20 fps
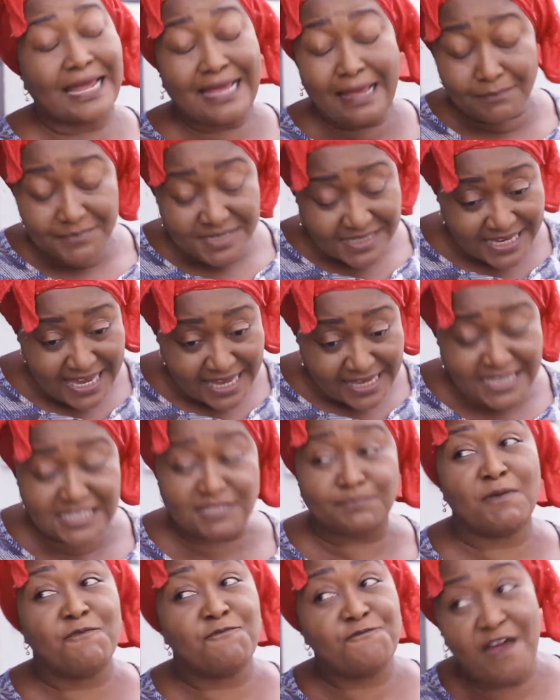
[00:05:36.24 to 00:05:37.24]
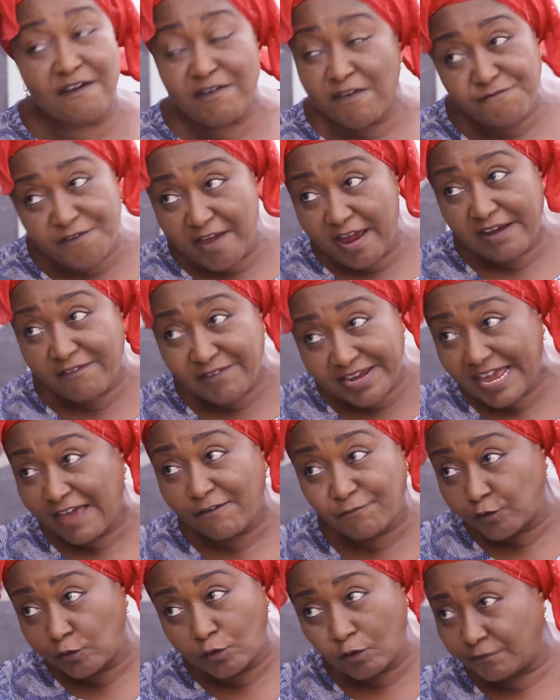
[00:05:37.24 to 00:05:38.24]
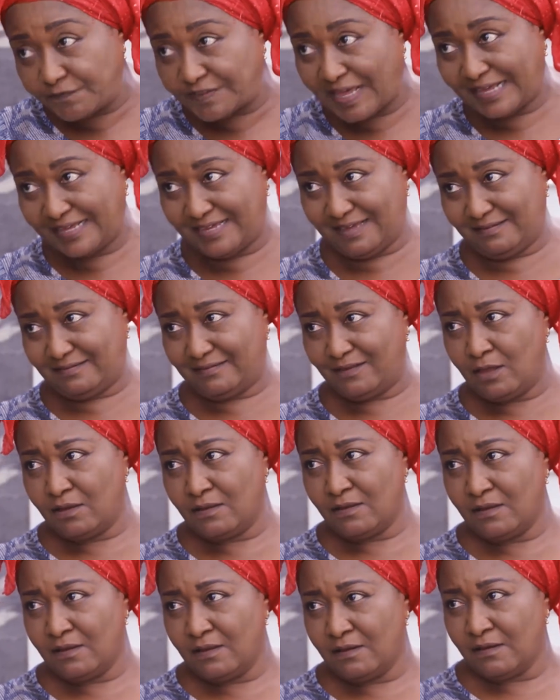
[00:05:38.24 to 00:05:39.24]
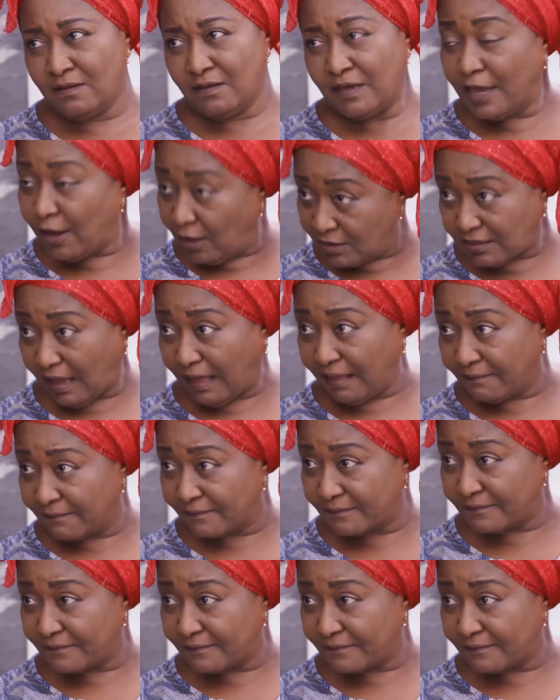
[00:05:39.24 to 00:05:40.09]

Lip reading: All I am saying is be very, very careful of that girl. Iyota?